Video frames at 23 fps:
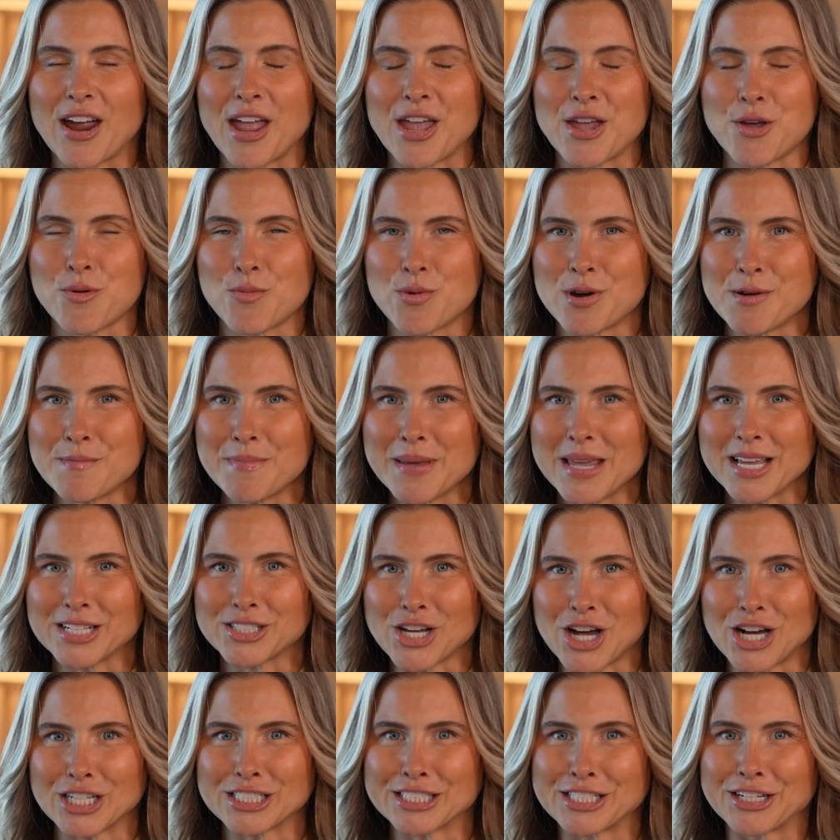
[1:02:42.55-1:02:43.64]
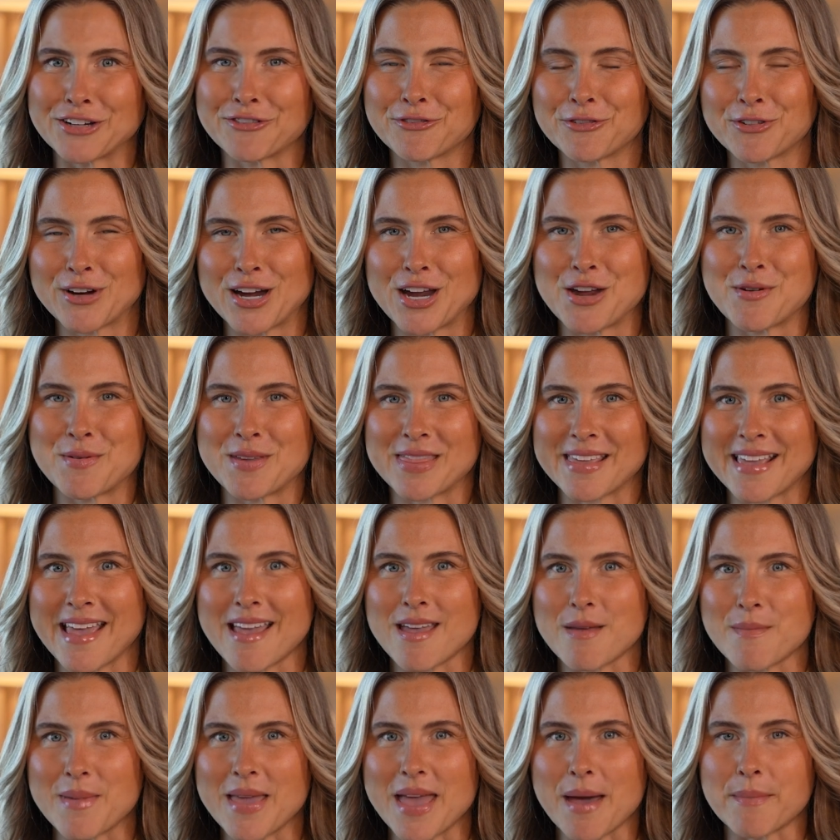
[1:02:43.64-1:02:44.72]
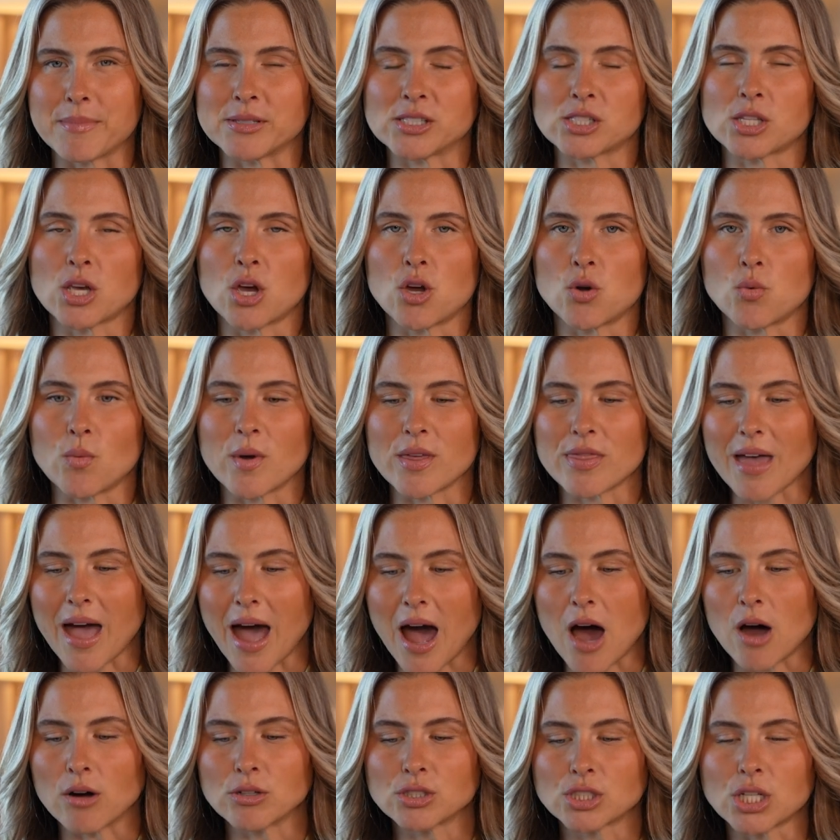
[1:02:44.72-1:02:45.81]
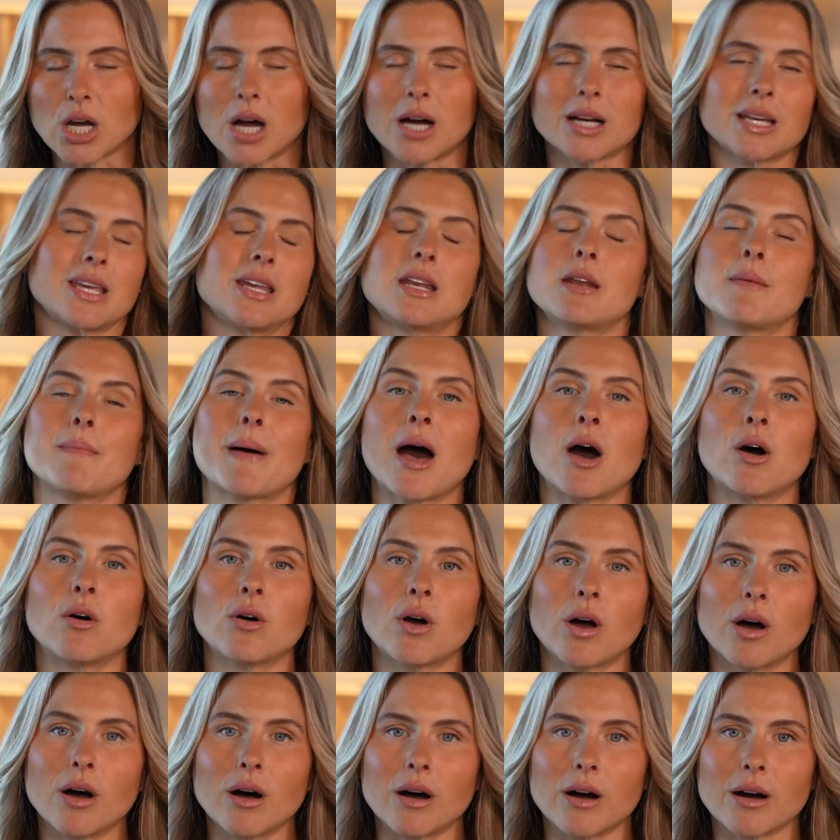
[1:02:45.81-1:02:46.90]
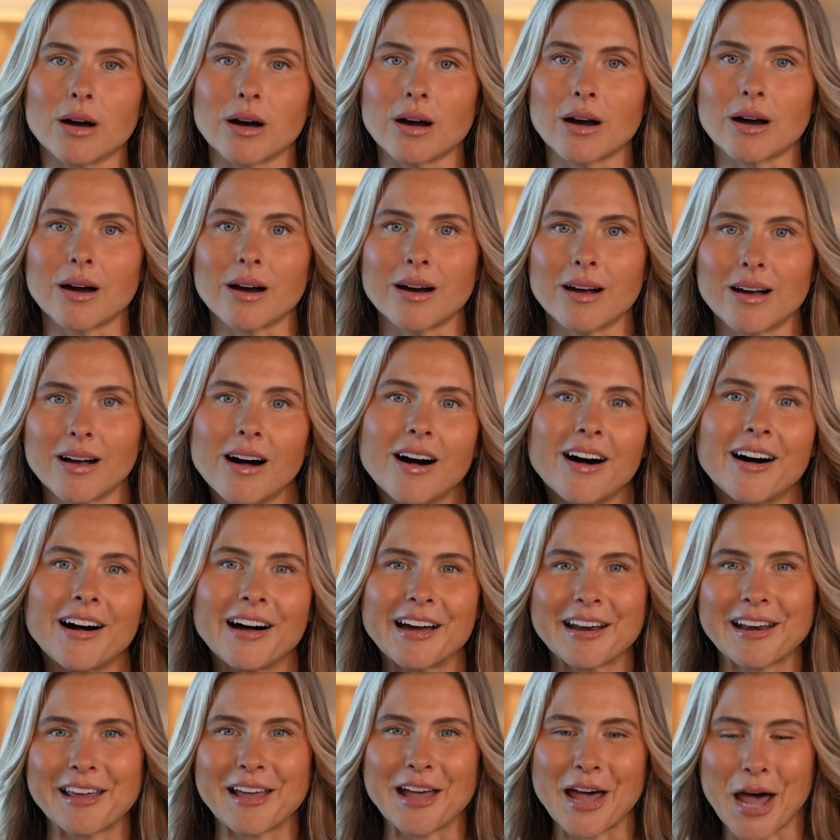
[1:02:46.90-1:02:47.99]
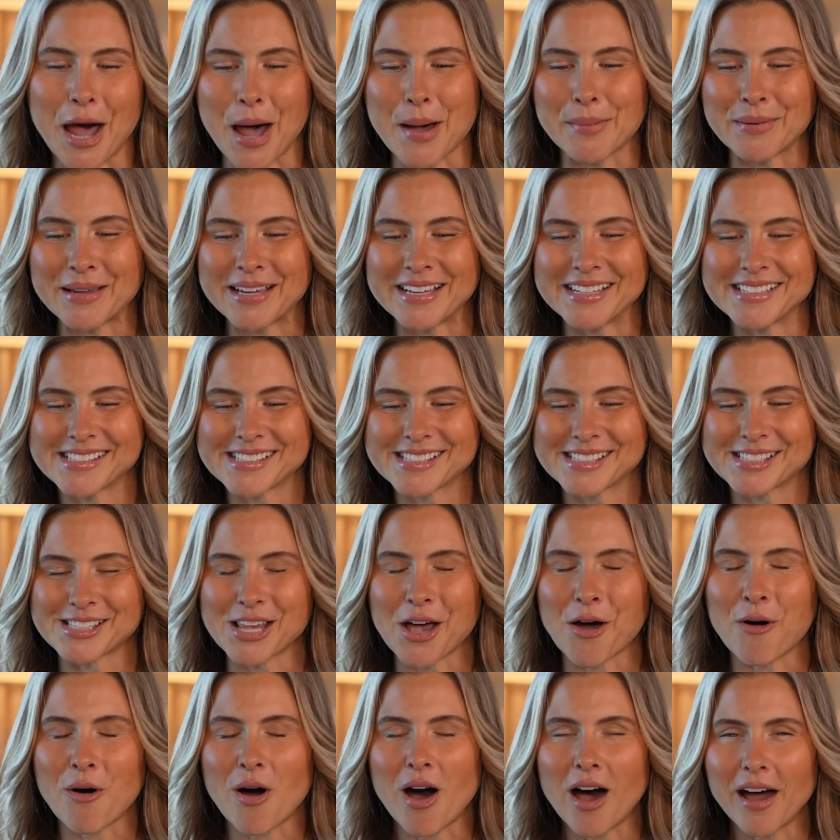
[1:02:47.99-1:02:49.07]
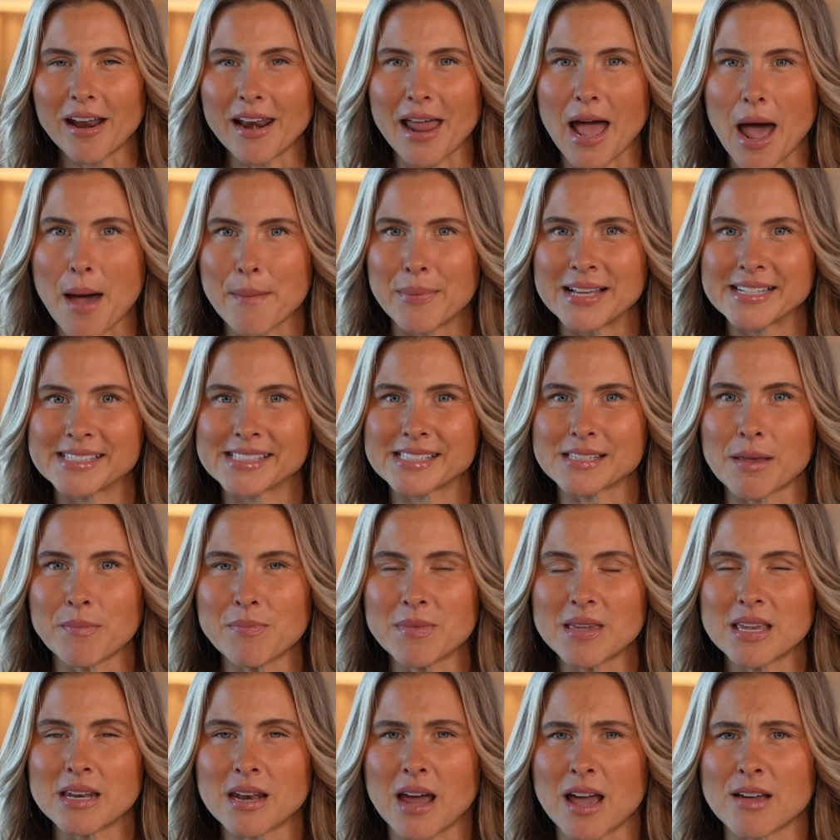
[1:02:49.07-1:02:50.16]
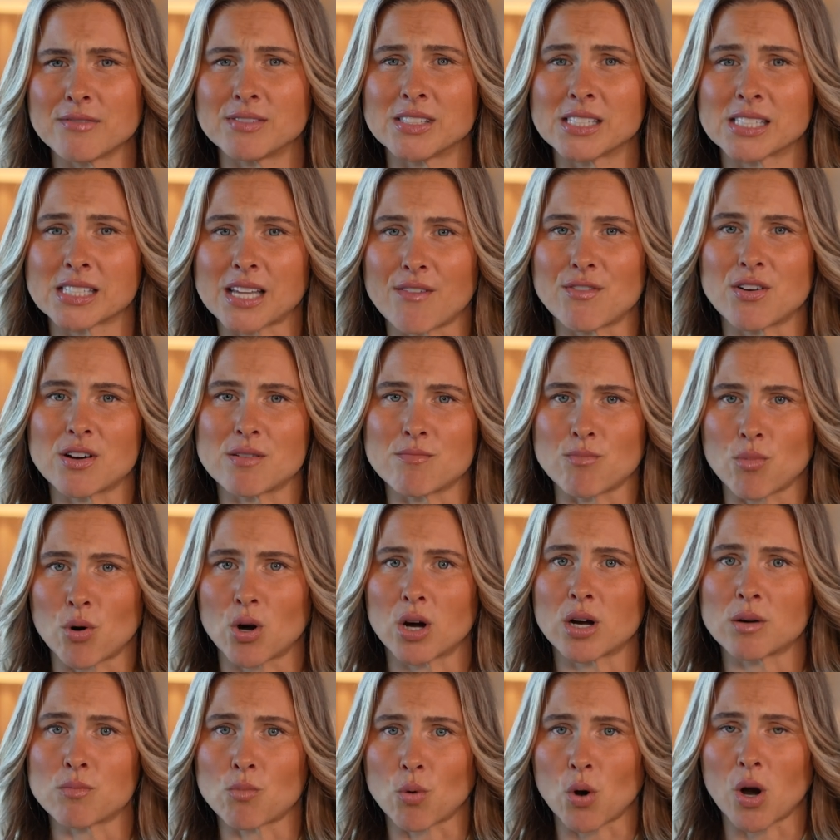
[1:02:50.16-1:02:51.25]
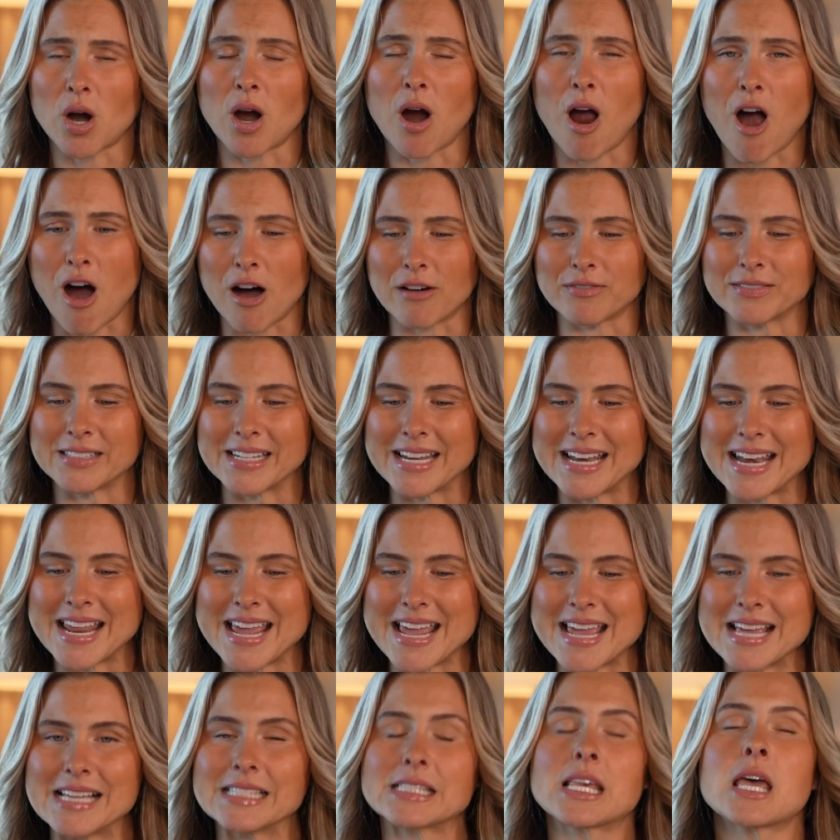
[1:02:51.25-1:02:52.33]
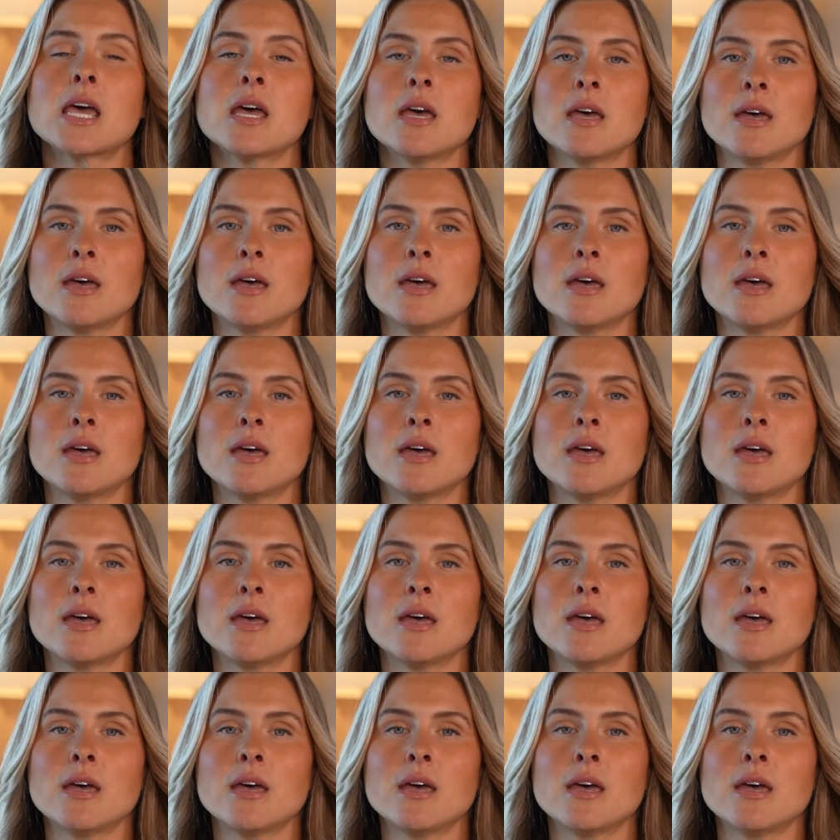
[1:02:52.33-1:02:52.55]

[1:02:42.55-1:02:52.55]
right, it wouldn't be a Toxic-Free with KB episode without talking about our hot habits. So hot habits, something I've discovered more and more often is